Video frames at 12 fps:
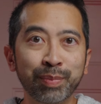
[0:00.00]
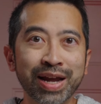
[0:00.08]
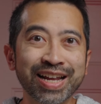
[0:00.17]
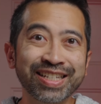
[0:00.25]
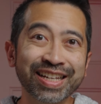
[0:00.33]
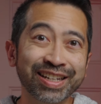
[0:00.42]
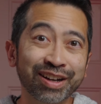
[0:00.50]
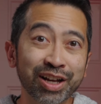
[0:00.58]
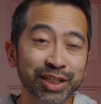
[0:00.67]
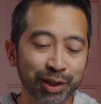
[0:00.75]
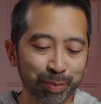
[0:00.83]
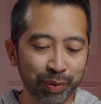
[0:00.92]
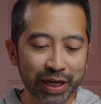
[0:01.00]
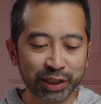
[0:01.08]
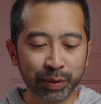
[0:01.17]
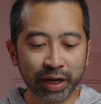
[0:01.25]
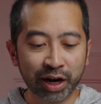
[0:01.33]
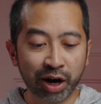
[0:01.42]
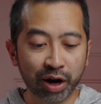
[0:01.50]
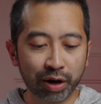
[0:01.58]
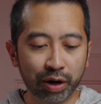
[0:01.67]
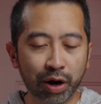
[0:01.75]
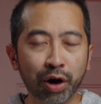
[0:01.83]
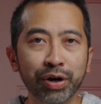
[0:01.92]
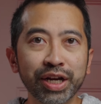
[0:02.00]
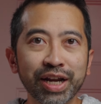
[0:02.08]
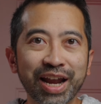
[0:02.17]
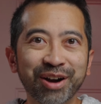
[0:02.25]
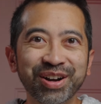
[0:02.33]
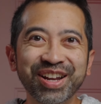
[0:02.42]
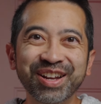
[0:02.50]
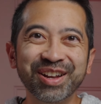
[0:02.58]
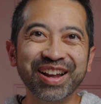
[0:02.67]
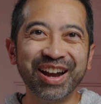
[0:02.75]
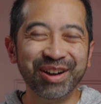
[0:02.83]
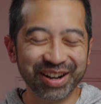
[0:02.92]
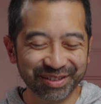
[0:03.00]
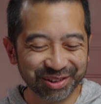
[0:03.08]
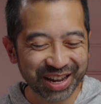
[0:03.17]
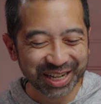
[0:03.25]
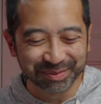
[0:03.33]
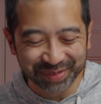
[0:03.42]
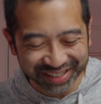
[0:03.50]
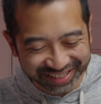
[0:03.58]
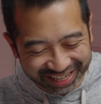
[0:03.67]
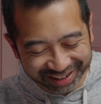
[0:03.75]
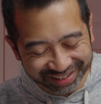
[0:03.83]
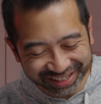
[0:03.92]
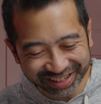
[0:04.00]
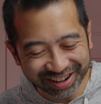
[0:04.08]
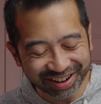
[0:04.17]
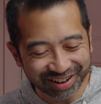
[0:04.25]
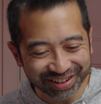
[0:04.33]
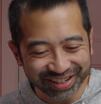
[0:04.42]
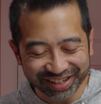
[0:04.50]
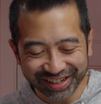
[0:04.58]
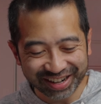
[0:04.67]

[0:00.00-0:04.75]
base and locks into place with the ARRI locating pins. ARRI.